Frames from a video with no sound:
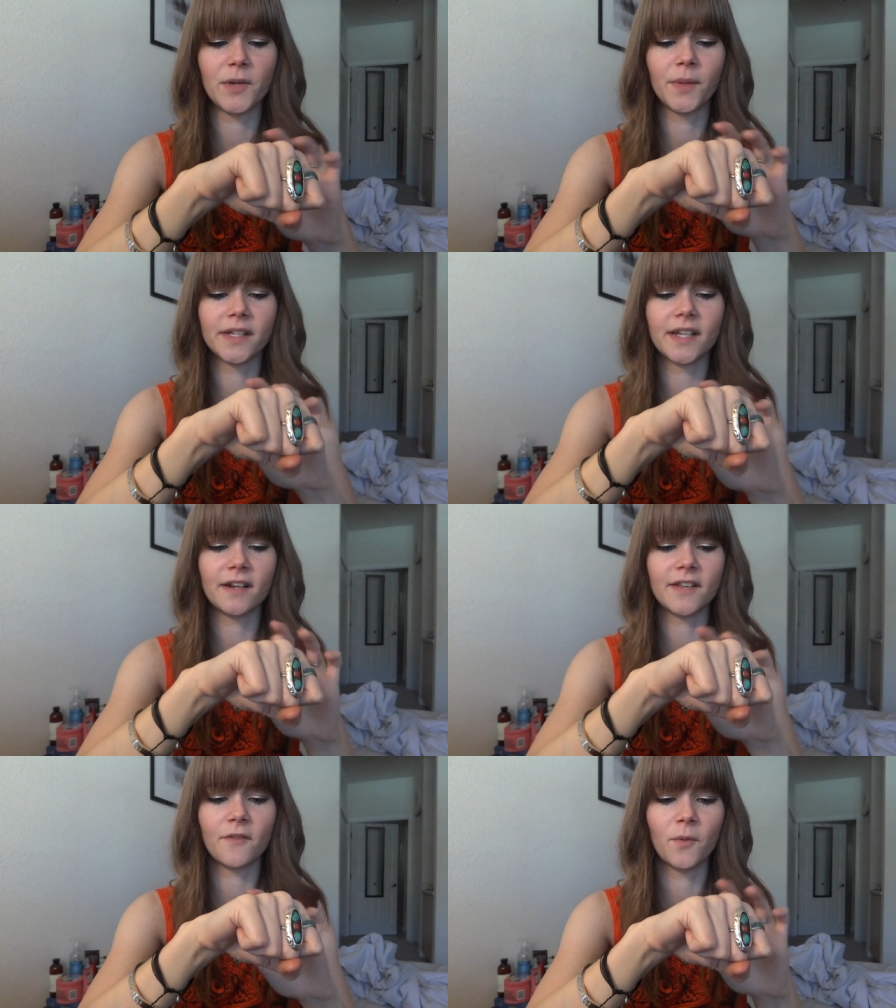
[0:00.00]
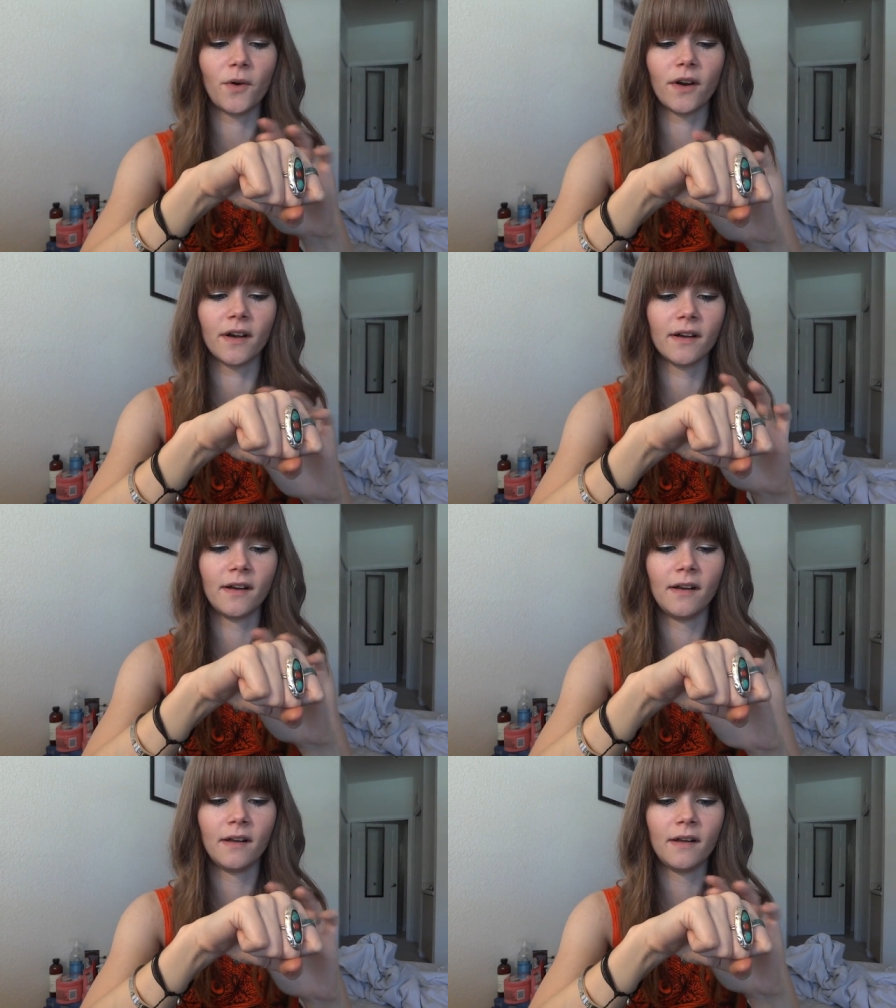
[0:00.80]
then when you blend it out even more,
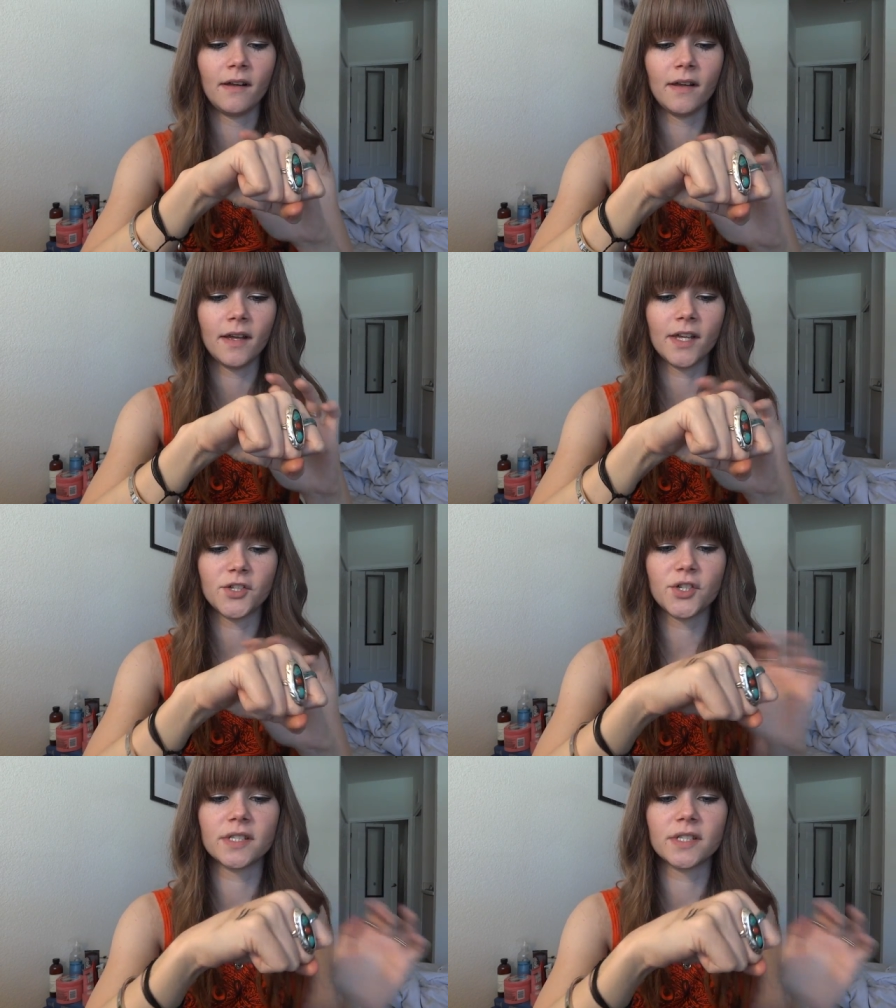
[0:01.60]
it's